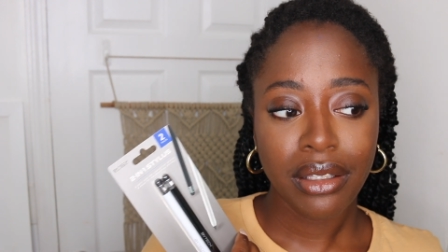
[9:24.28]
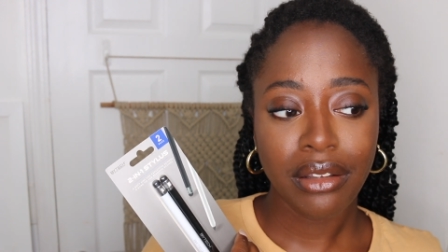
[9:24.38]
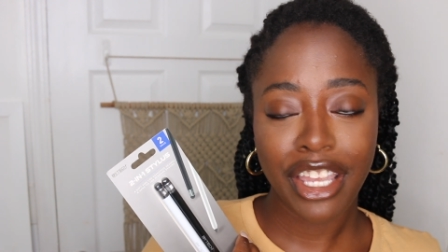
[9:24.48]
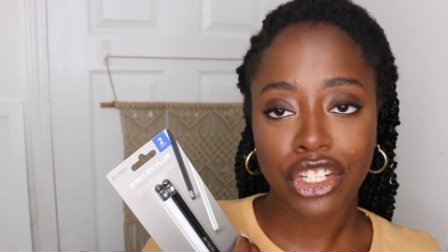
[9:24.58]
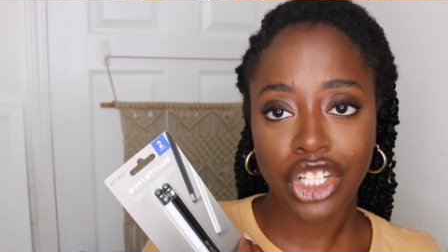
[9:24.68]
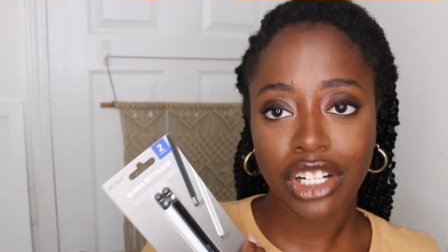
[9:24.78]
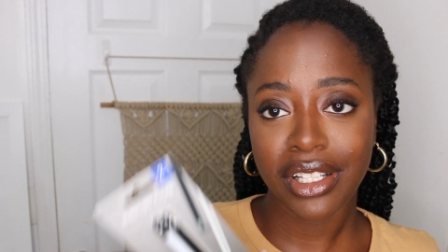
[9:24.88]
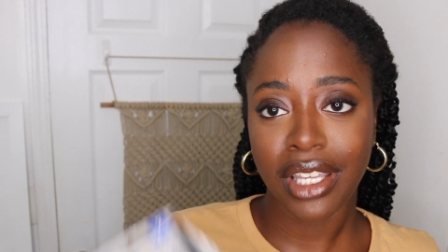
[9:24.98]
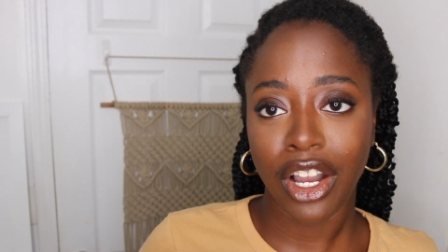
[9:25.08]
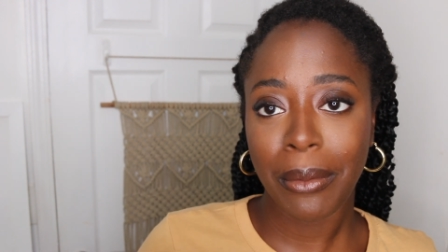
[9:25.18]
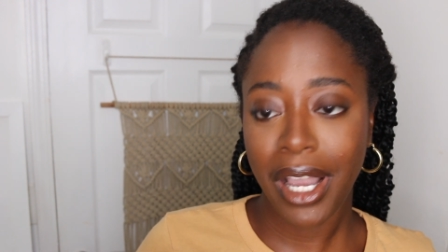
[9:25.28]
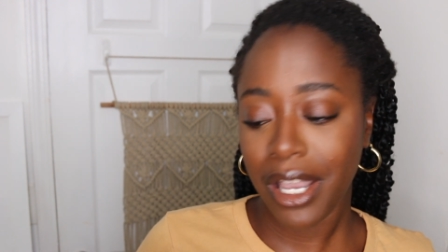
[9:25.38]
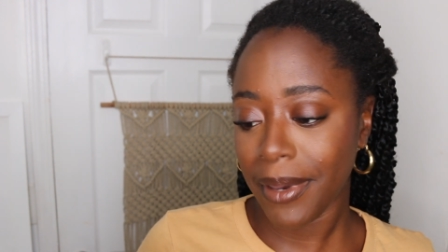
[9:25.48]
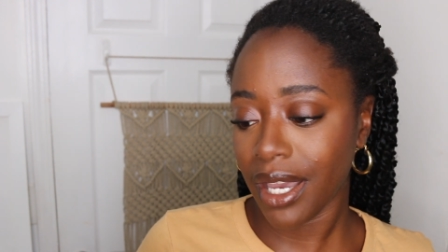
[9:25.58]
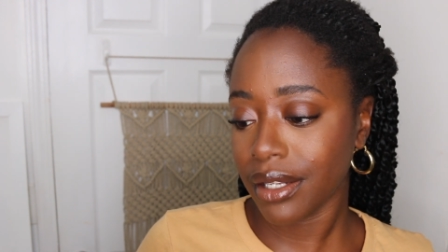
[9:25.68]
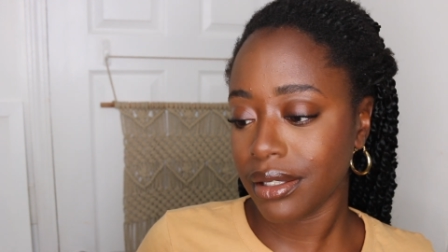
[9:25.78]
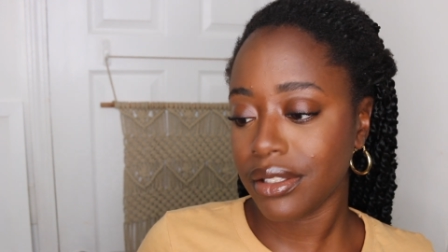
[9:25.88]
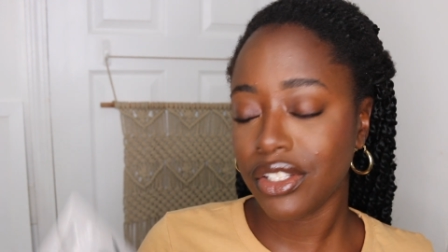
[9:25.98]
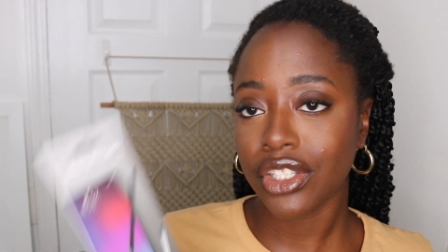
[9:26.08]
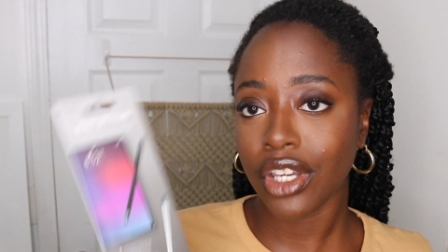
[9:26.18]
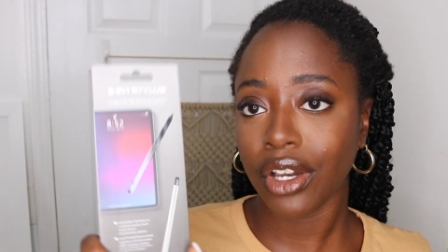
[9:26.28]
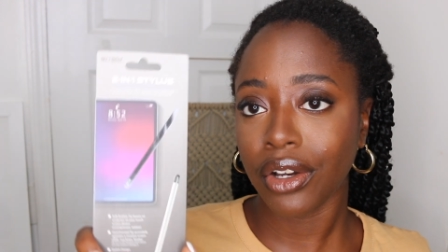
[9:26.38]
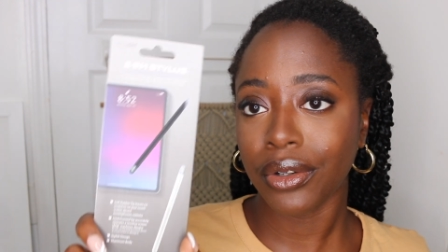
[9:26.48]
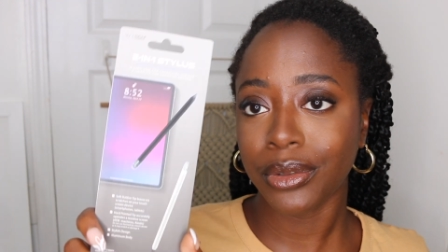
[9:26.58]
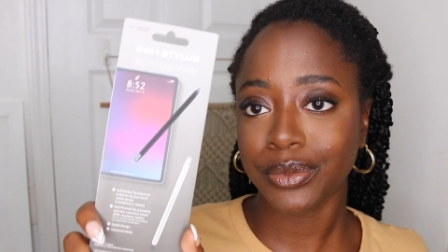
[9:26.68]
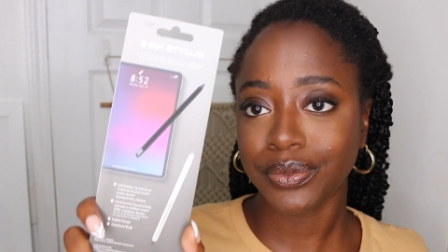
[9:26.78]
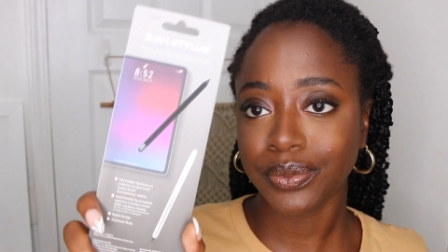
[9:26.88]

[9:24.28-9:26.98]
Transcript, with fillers: like journaling on my iPad. So